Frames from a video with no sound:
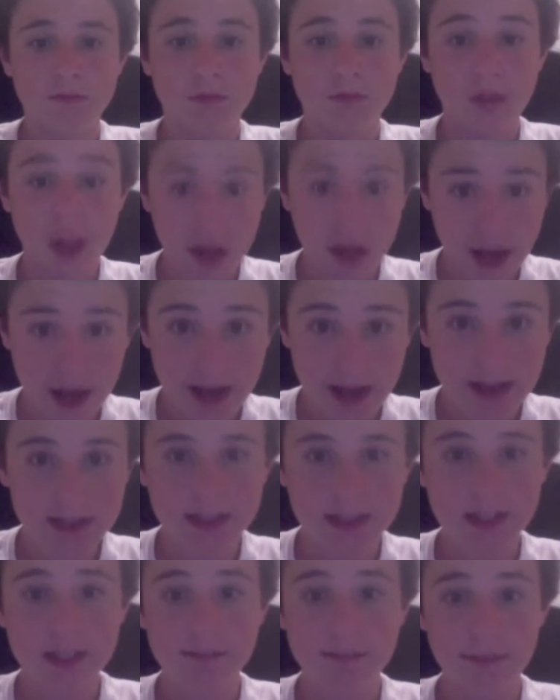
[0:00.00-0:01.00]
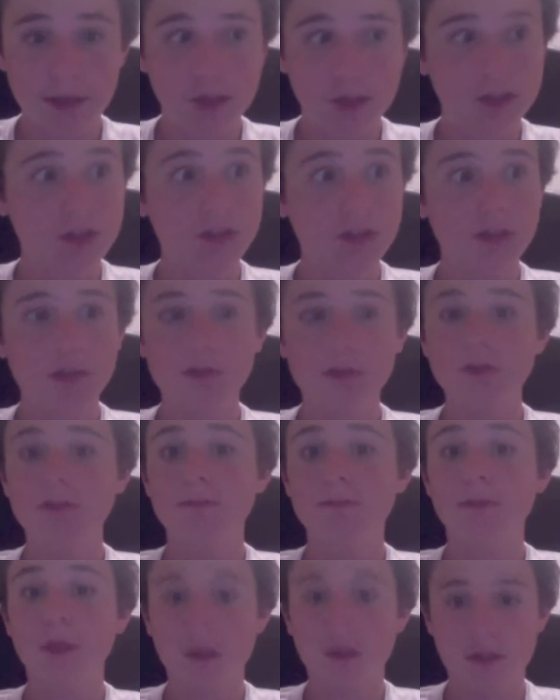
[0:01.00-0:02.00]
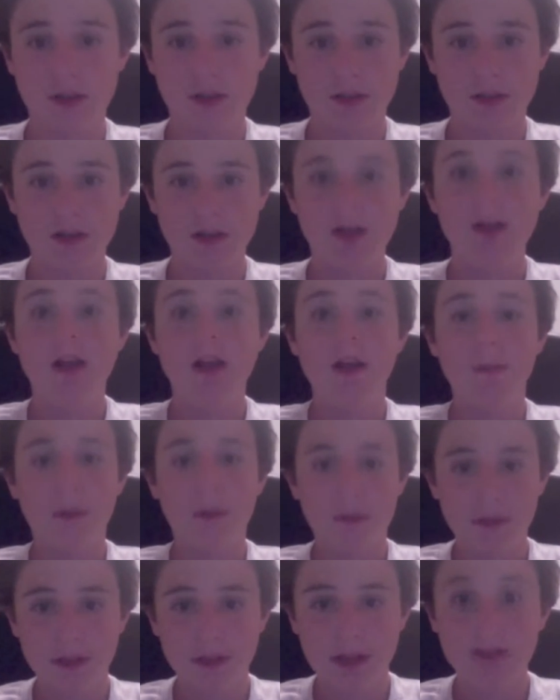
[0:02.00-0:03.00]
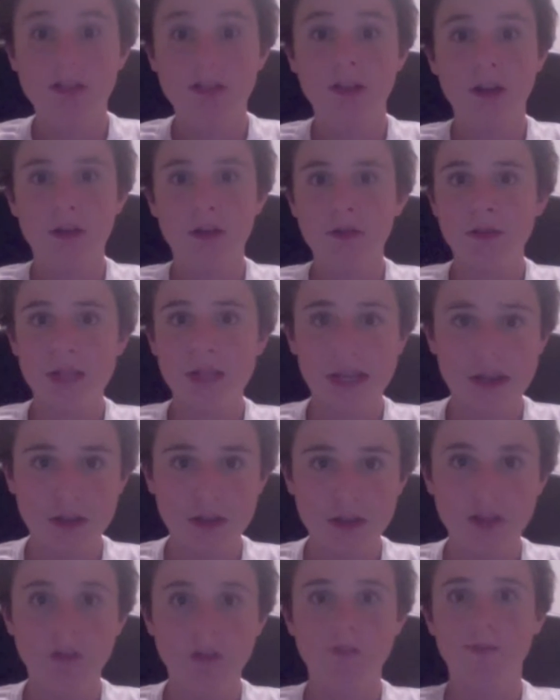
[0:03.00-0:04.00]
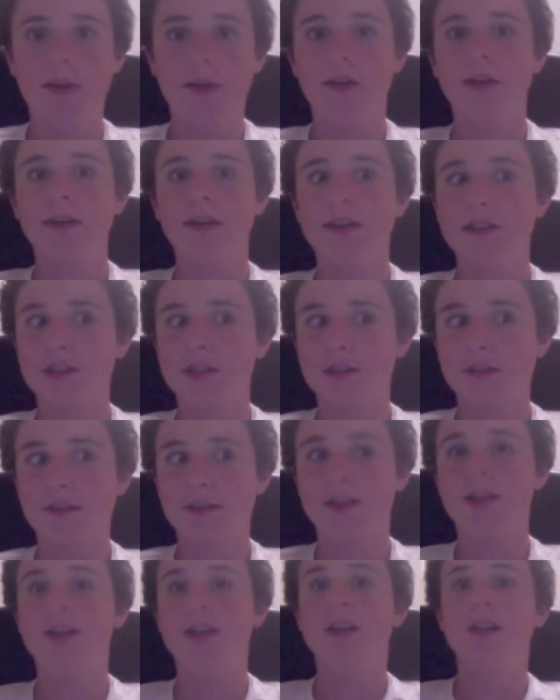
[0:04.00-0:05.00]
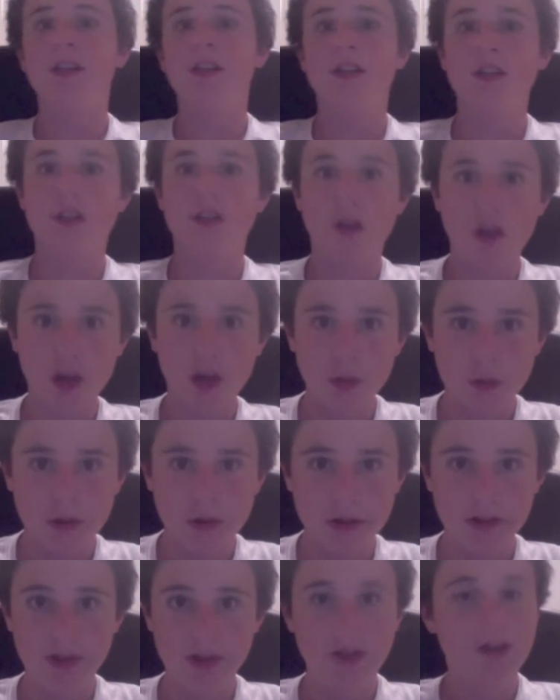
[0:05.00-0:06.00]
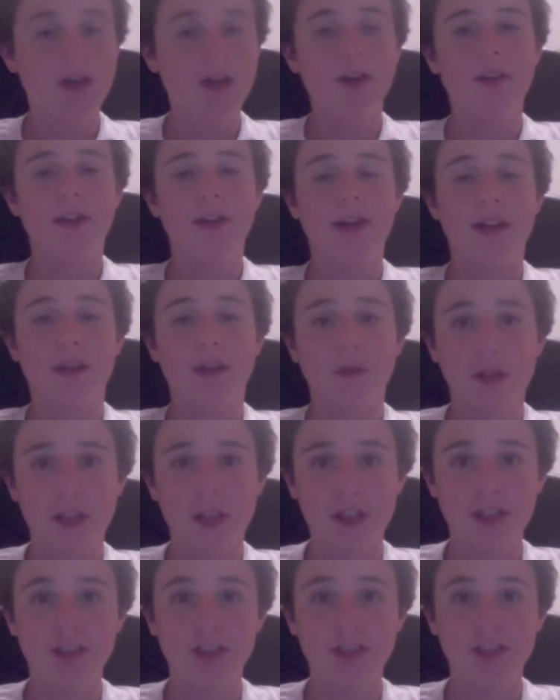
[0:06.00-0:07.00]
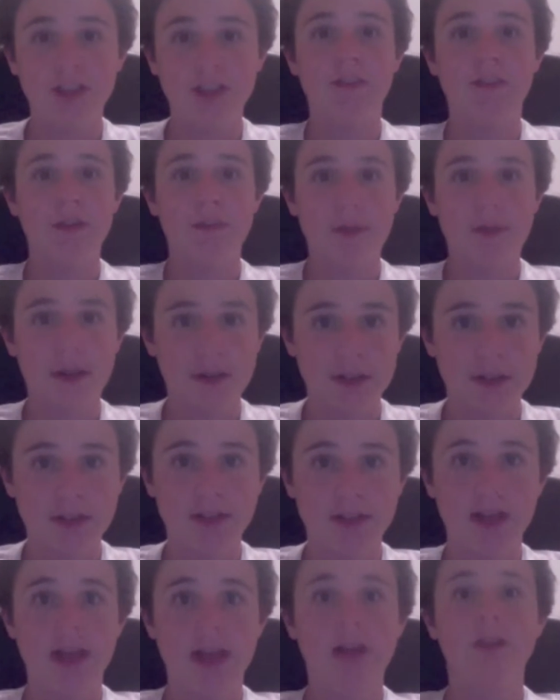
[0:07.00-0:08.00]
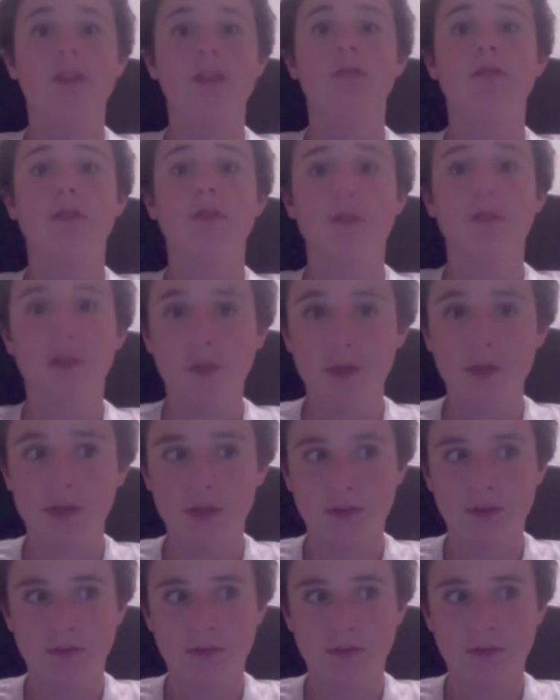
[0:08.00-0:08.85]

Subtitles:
Today is a special news bulletin about the last 100 years of American history, starting with Declaration of Independence and the Revolution.